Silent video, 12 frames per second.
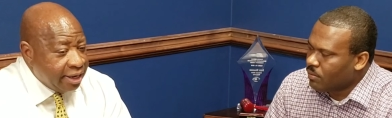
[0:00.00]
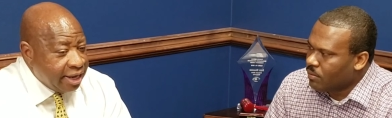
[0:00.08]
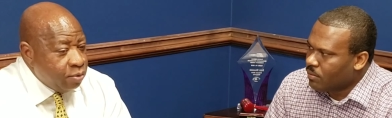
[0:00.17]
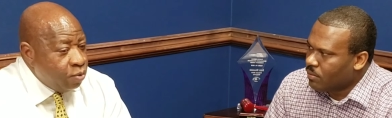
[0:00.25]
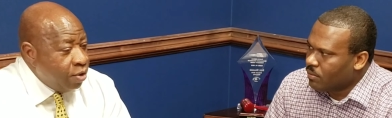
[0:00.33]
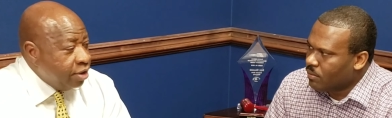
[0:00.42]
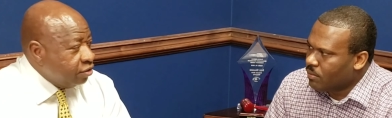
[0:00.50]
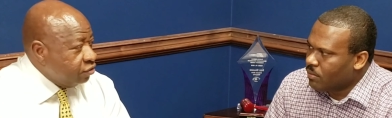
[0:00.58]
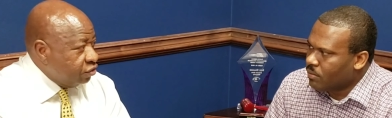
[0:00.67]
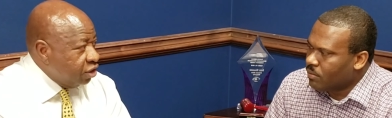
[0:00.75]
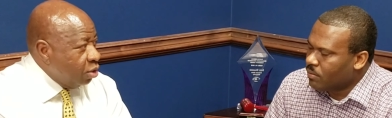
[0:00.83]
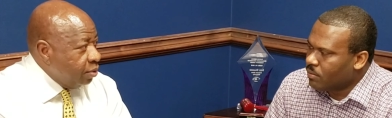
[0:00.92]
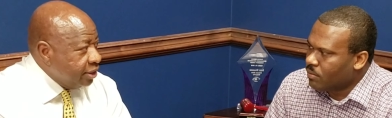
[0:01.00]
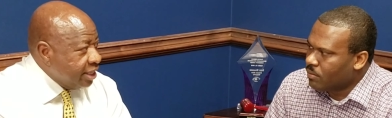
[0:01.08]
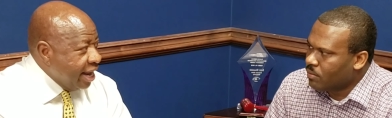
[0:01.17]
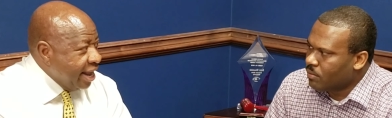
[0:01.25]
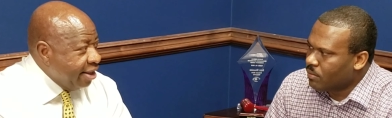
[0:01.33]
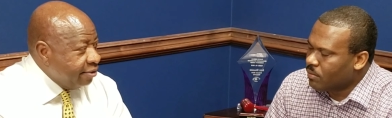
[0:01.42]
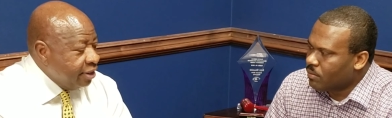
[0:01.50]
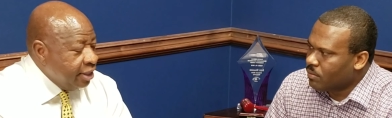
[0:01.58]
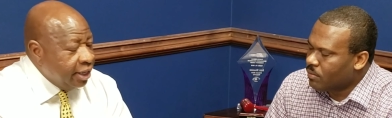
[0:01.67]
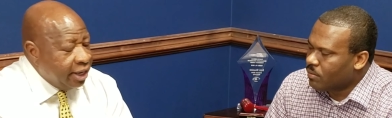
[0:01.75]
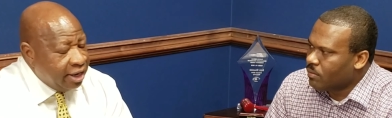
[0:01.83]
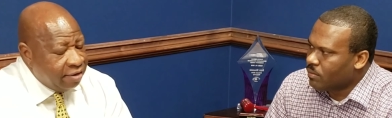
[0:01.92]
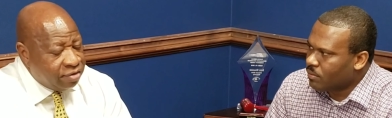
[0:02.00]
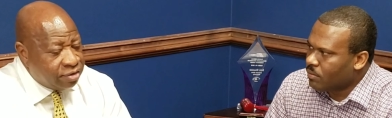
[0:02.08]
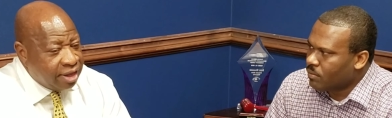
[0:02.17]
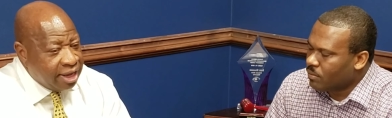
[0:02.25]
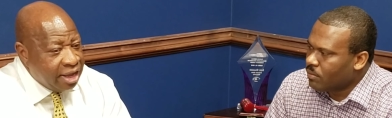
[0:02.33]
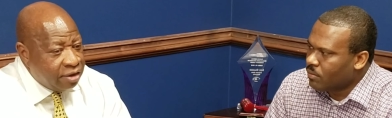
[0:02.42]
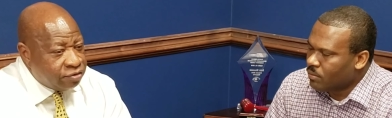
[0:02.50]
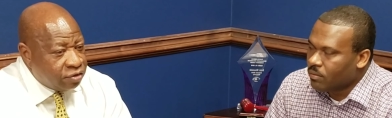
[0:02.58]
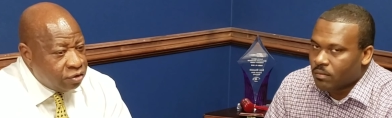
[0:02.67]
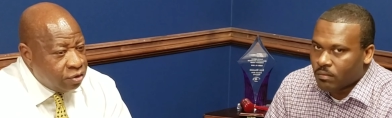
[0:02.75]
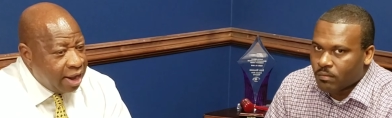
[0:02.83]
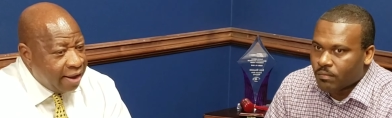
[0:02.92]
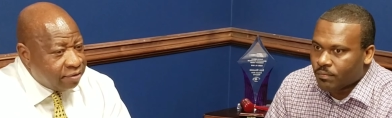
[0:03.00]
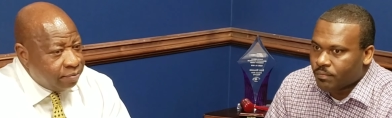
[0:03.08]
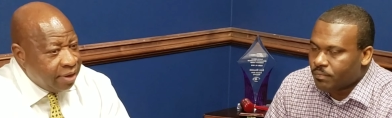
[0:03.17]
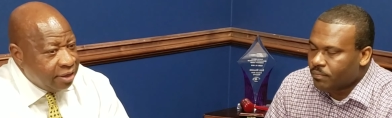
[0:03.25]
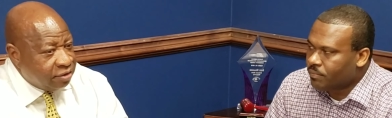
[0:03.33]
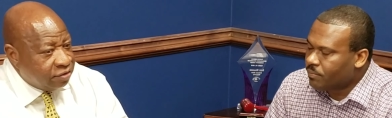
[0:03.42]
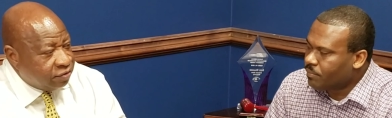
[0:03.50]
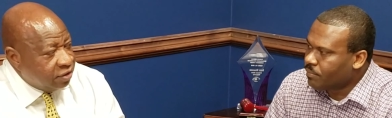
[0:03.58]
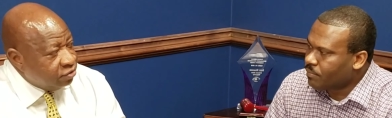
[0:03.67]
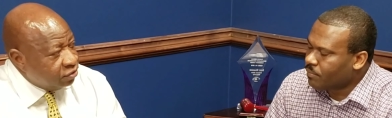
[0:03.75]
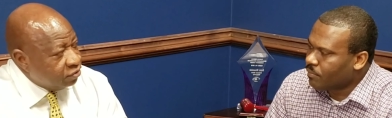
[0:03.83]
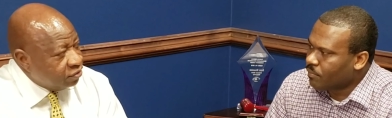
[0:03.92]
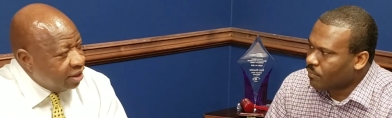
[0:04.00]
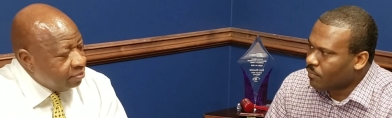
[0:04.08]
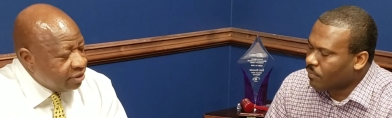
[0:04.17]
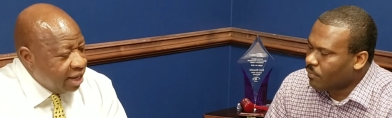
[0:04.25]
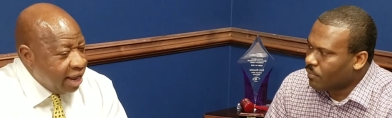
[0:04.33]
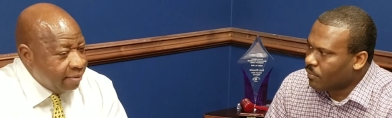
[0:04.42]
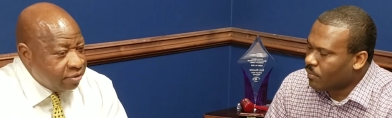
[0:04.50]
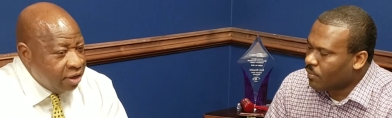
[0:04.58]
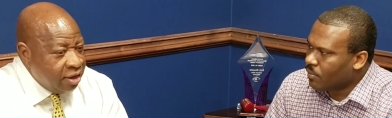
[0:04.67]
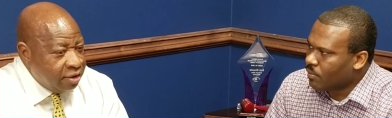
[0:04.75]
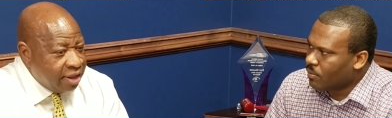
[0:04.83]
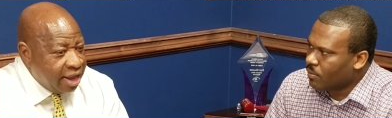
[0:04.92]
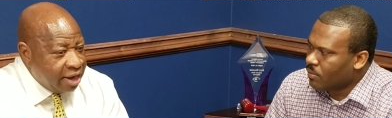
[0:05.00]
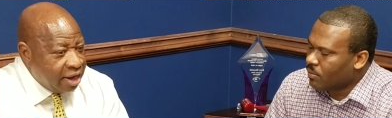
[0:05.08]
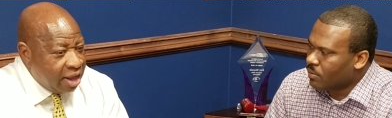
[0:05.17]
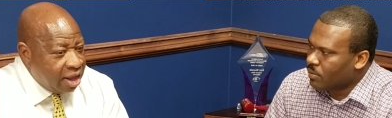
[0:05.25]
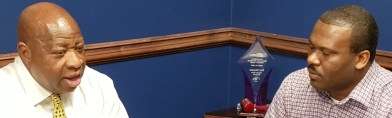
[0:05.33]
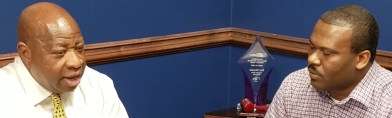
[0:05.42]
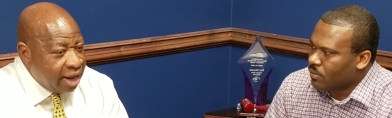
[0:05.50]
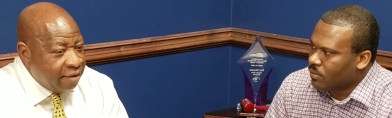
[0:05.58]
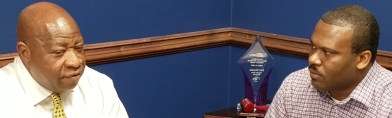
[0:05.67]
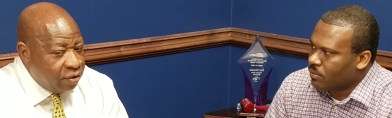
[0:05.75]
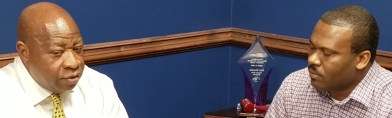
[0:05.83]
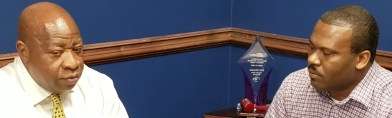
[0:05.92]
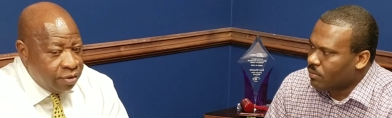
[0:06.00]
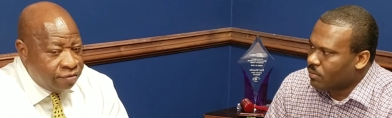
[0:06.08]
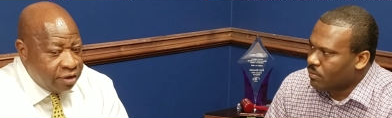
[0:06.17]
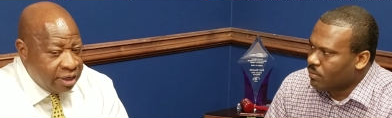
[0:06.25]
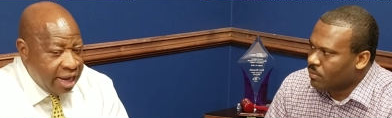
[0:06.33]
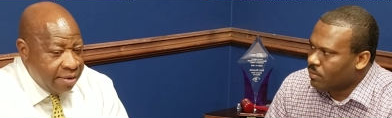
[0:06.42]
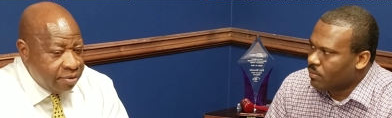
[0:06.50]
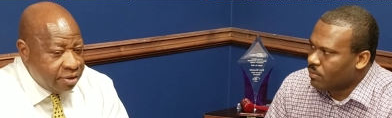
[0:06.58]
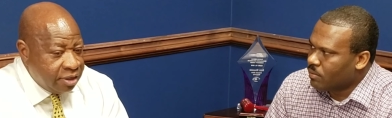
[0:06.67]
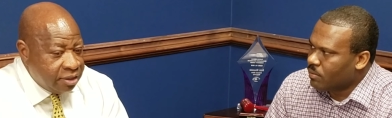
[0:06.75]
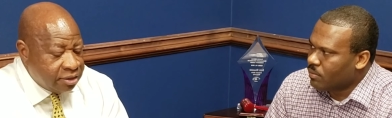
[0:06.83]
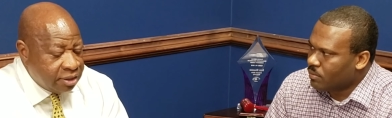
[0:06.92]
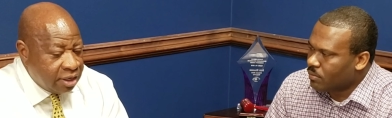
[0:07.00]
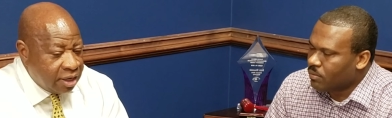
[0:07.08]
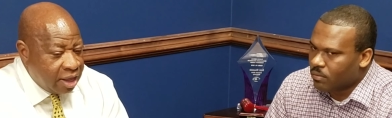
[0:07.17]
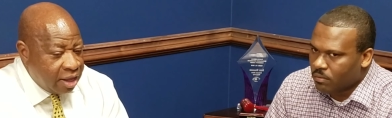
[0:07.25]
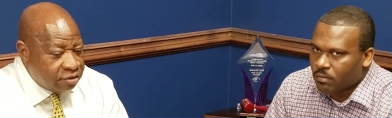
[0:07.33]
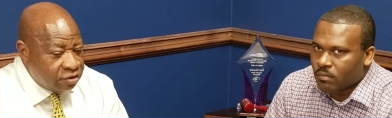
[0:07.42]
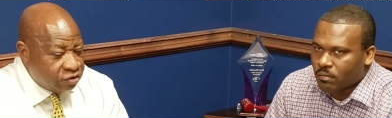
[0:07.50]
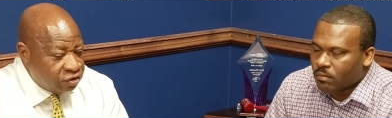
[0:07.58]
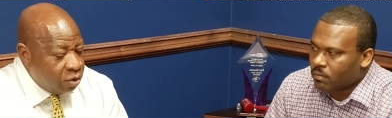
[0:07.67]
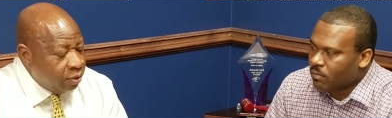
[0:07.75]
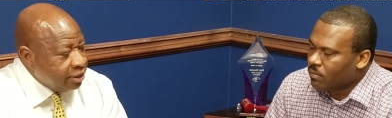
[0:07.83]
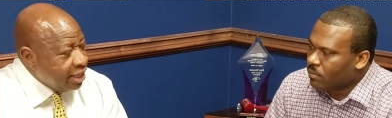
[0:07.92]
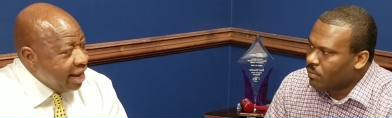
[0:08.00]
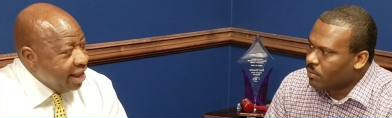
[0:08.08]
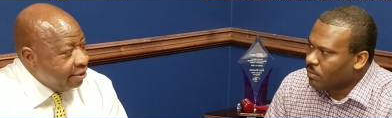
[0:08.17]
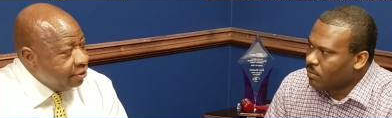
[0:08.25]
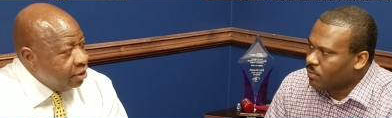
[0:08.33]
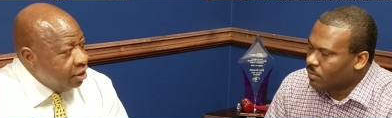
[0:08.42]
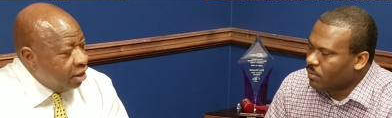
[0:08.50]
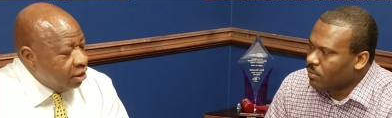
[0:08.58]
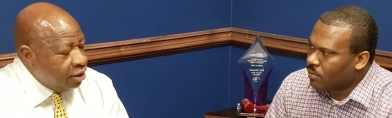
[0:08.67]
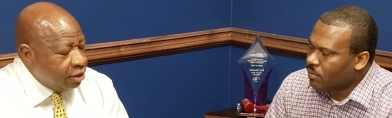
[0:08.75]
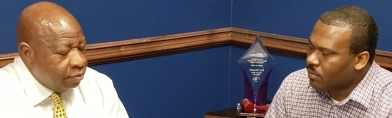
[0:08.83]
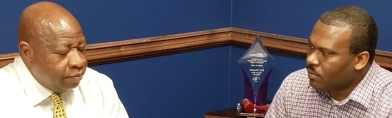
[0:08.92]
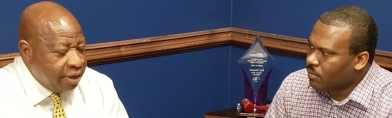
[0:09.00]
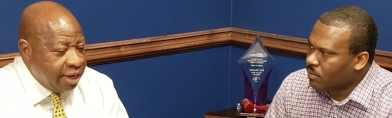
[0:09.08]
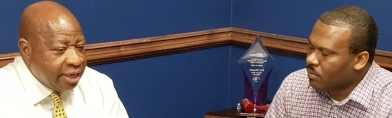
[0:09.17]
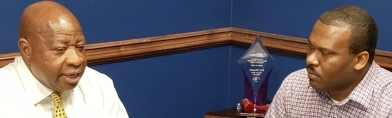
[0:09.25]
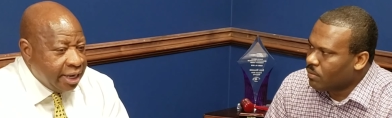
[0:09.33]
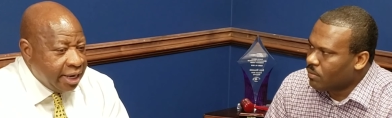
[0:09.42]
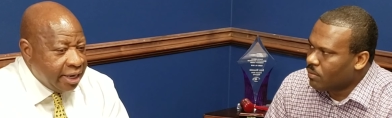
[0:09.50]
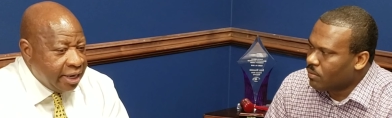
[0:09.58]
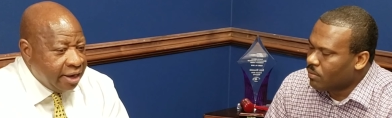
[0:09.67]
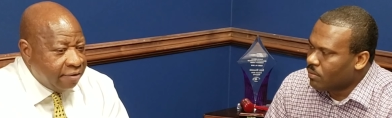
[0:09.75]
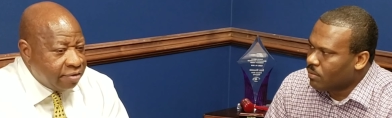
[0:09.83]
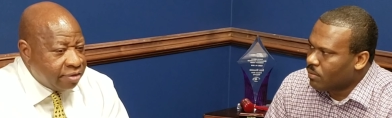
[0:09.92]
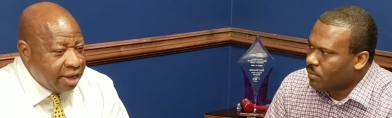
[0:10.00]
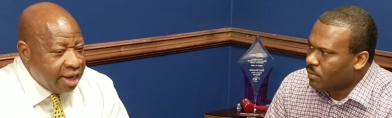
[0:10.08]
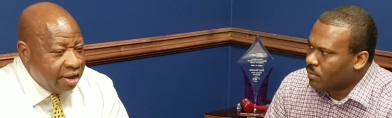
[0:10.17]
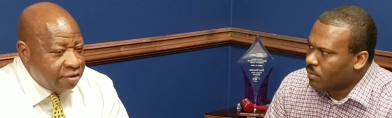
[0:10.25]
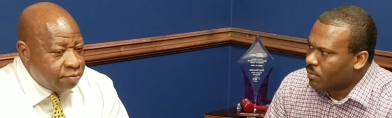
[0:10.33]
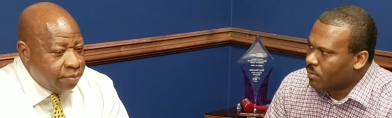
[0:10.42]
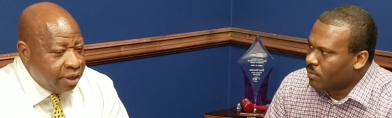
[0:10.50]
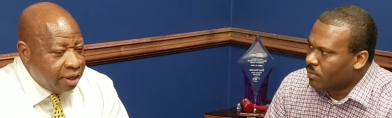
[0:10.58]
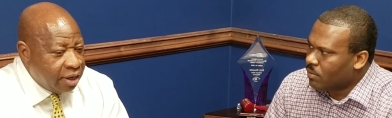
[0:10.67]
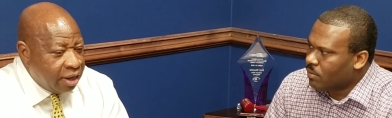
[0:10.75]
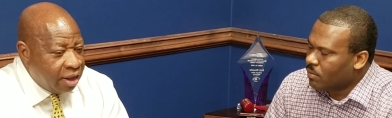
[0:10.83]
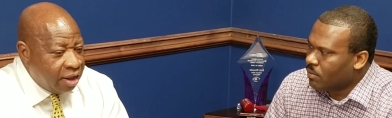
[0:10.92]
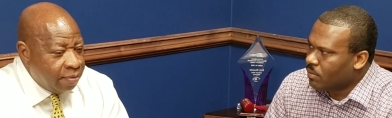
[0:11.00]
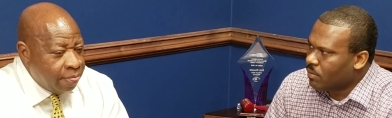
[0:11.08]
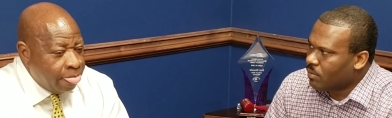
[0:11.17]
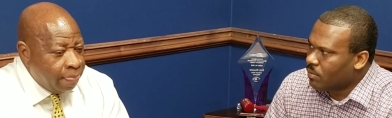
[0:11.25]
Speaker 1: uh, they wanted to slow it down and everything else. So you have to make decisions sometimes that, uh, and I voted with the neighborhood to uh, to slow it down a little bit and, and everything else. But uh,